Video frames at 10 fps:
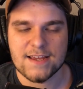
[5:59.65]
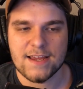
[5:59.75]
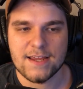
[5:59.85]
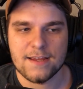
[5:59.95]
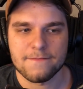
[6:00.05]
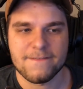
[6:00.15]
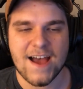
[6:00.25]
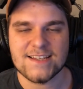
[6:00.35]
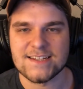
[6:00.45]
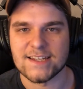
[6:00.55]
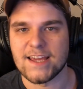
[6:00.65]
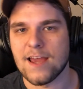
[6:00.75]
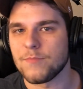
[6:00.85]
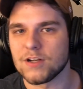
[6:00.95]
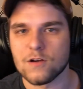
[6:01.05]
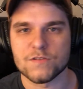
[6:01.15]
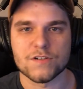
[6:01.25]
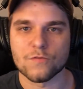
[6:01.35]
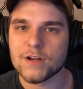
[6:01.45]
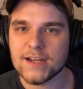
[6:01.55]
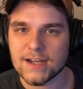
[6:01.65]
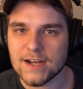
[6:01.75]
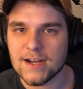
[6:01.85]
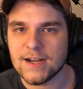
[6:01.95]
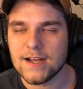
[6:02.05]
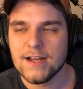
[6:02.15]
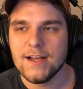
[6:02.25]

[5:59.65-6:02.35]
a fasting camp in Costa Rica,